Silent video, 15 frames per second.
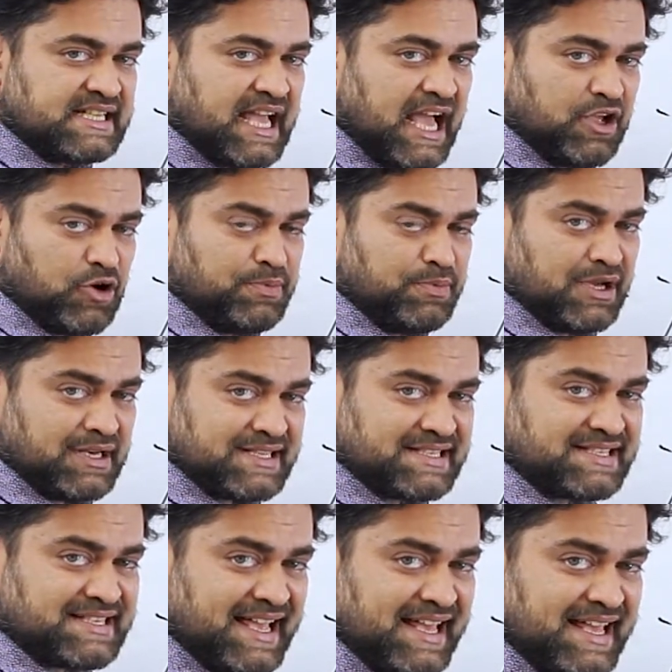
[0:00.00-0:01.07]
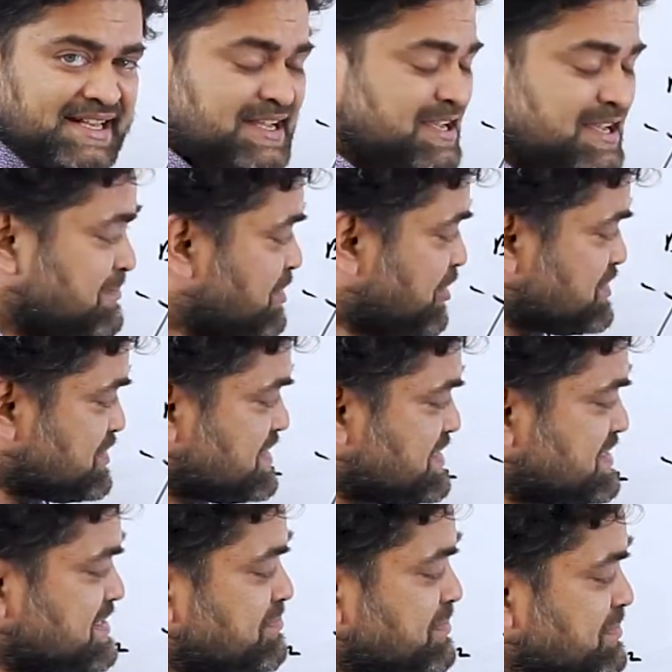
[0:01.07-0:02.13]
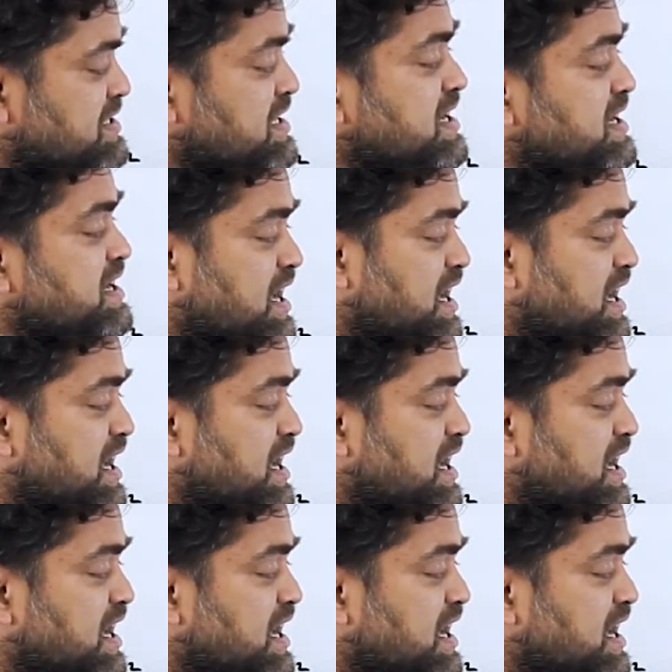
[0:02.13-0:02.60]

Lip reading: I hope you understand, because this is a bit